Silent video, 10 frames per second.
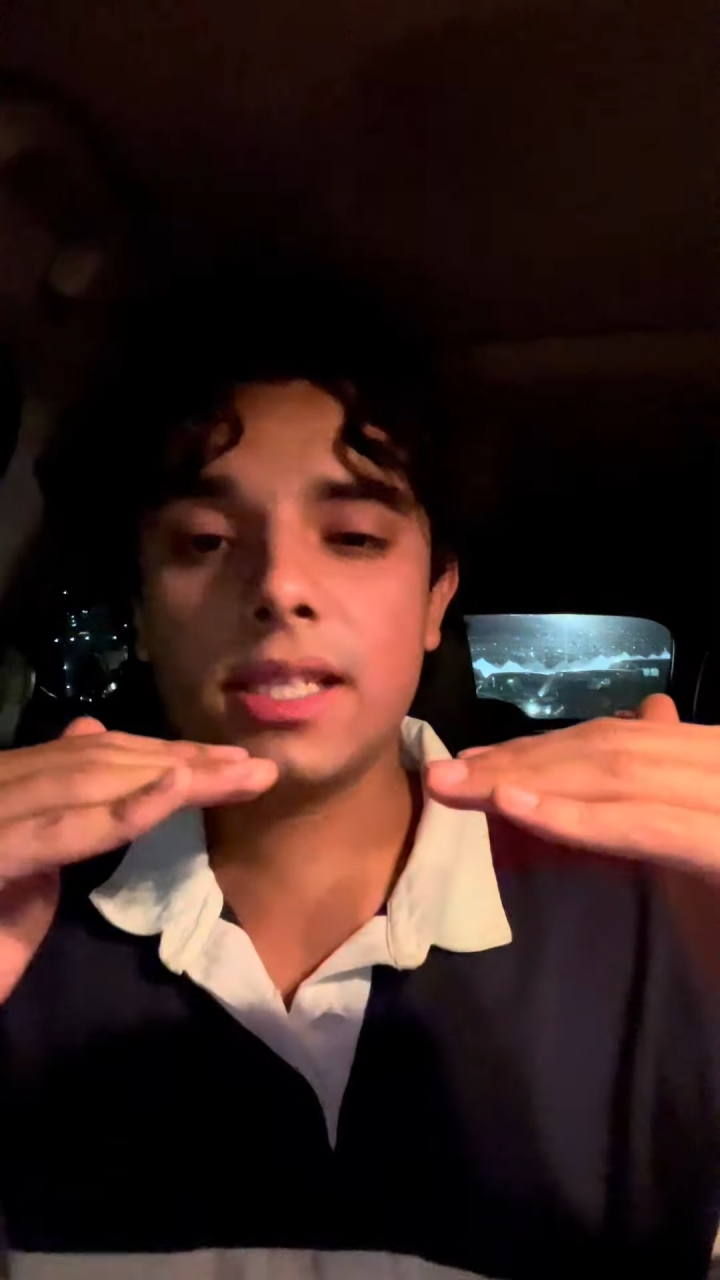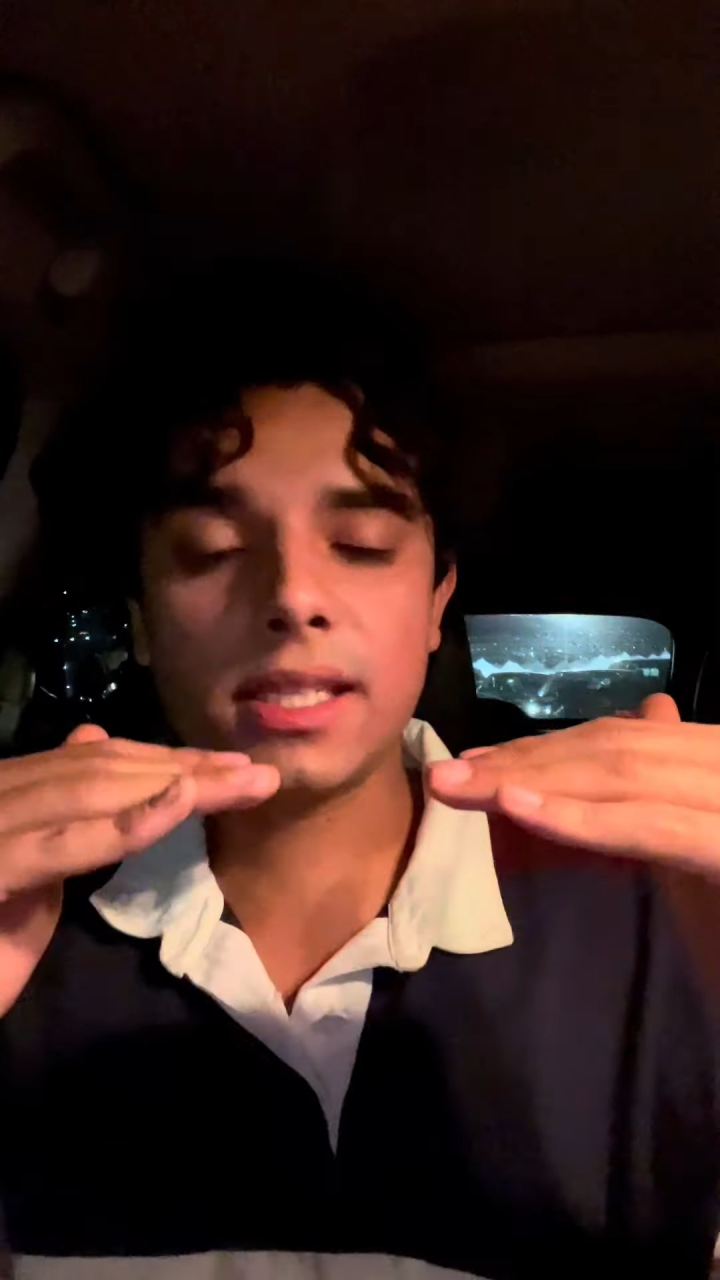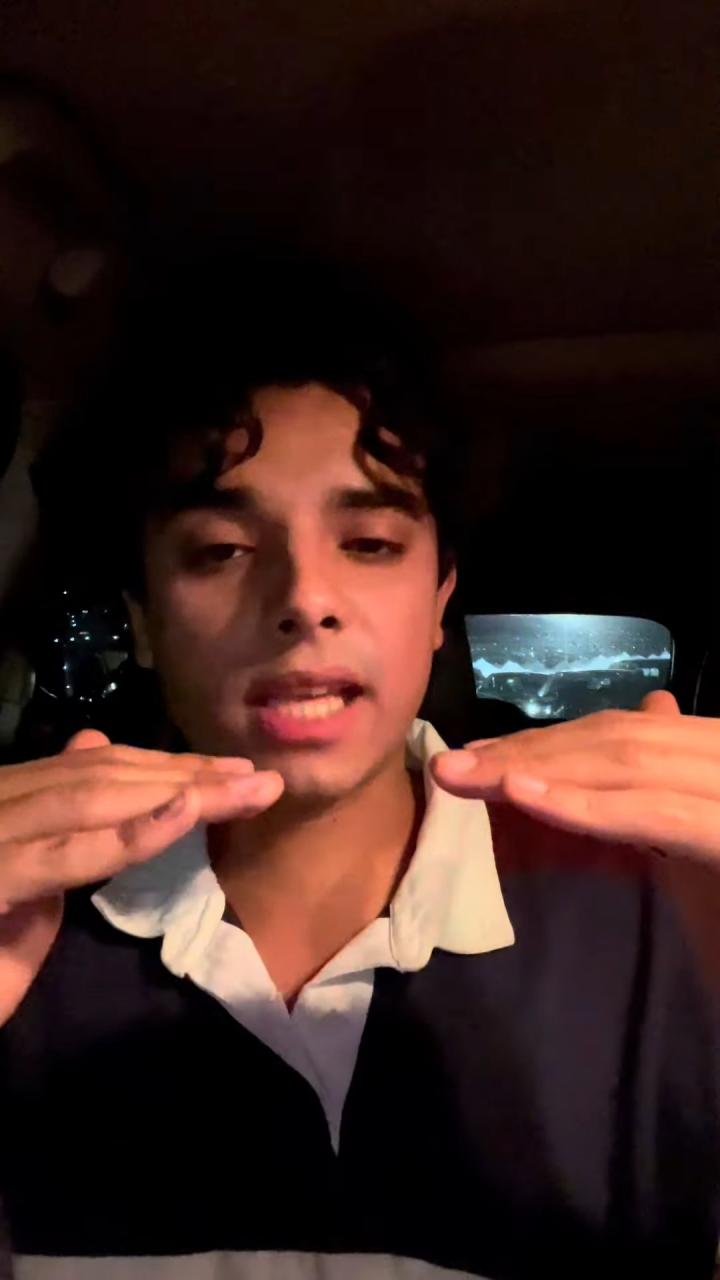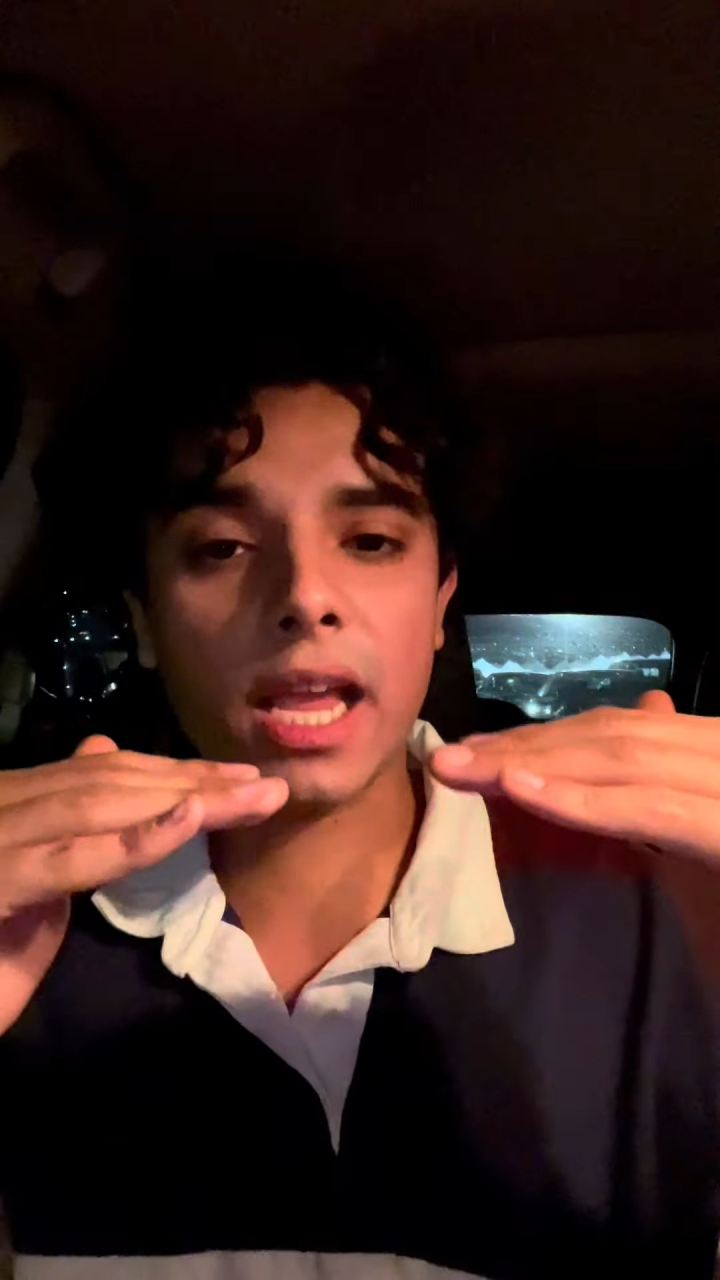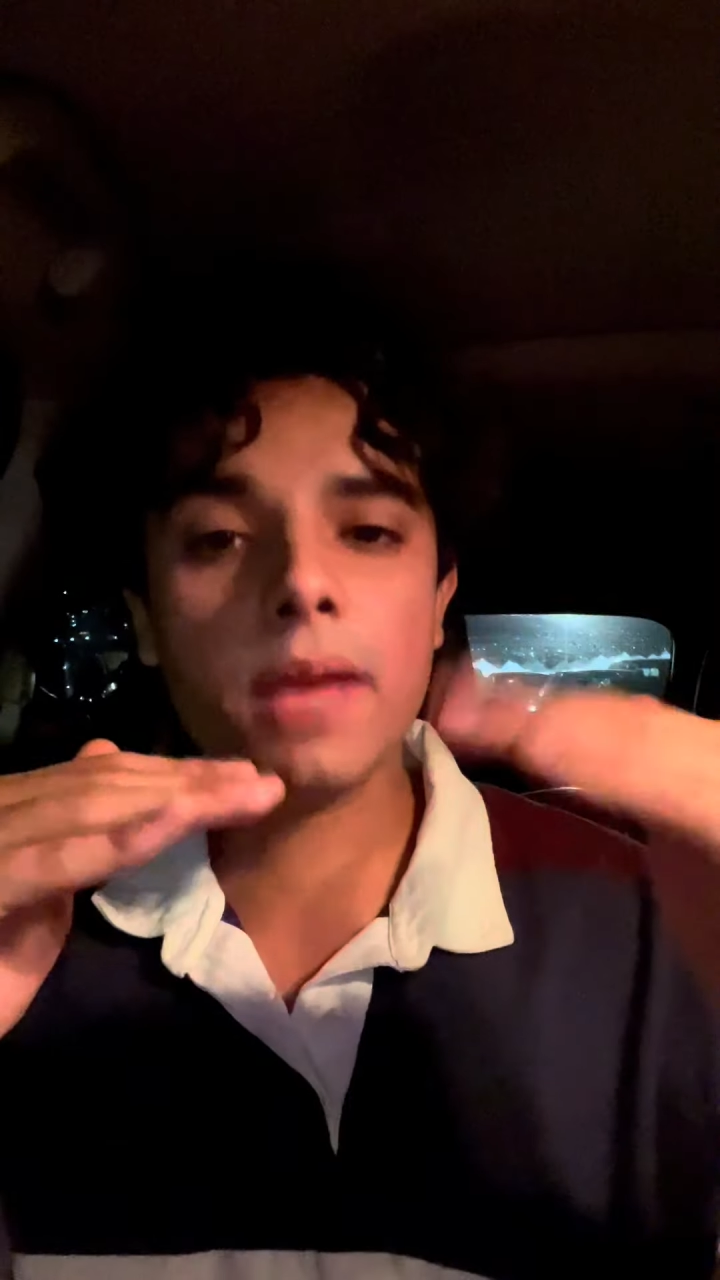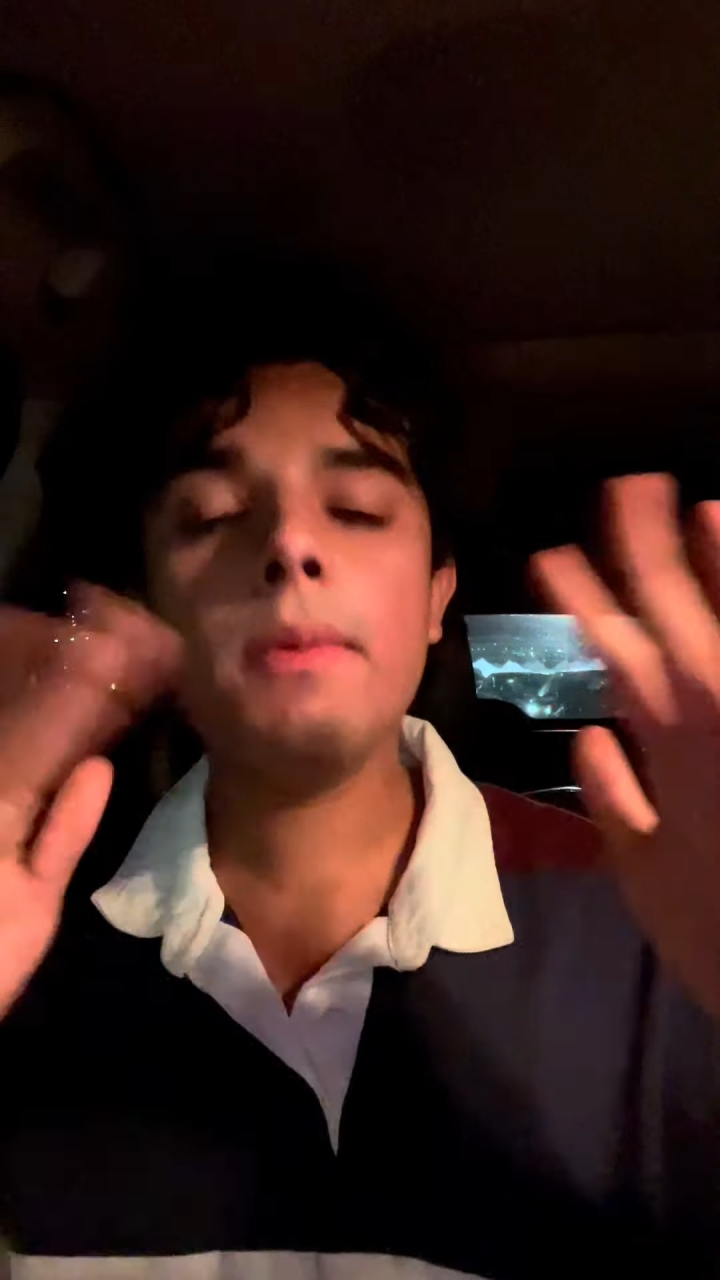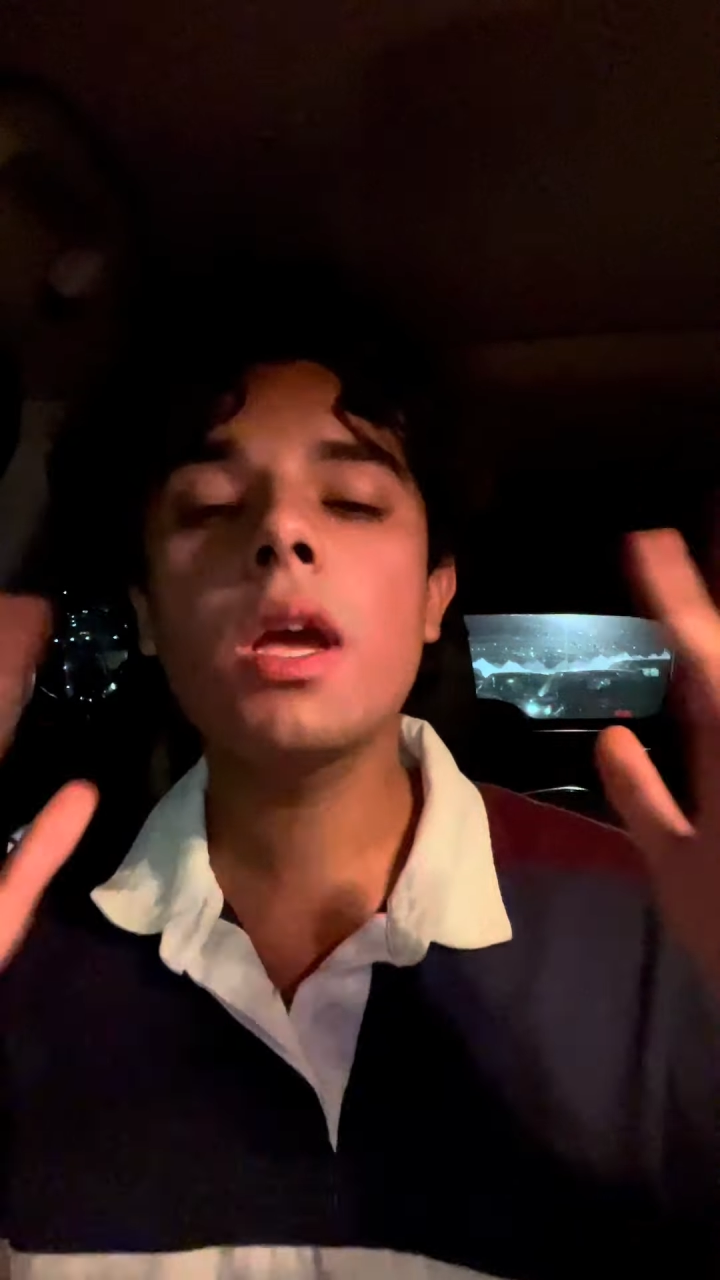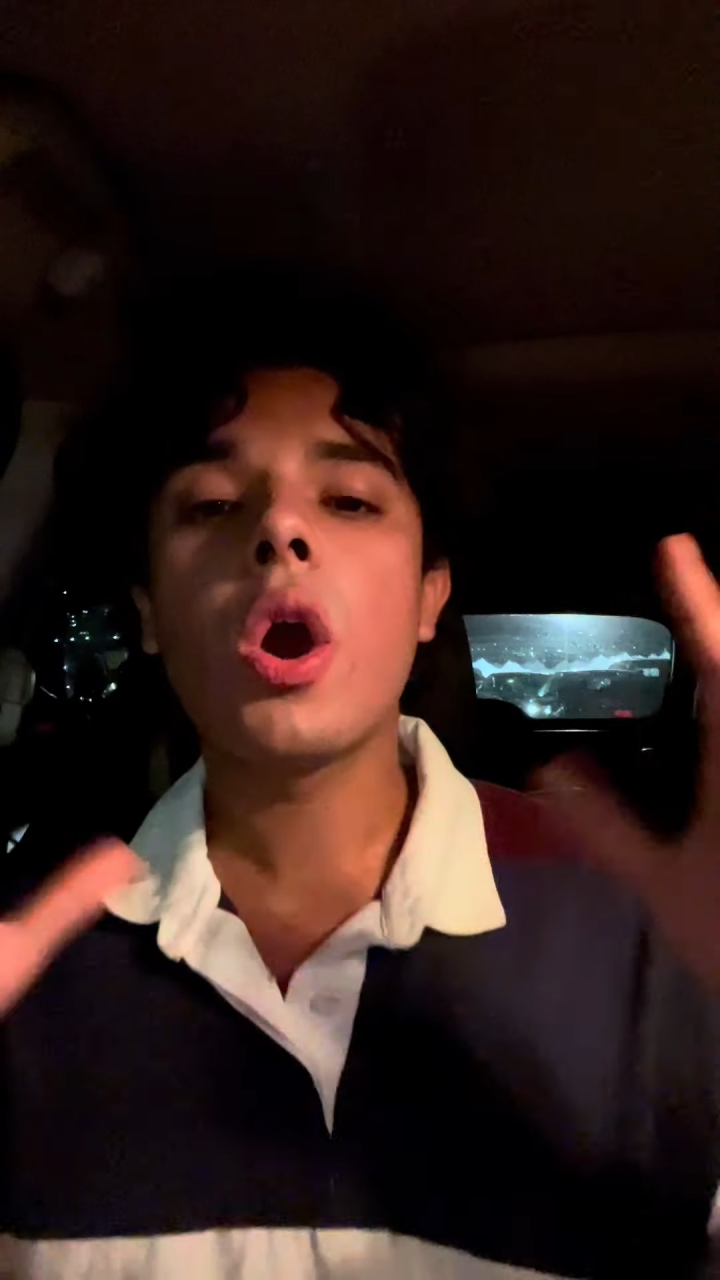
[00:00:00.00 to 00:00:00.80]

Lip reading: the same,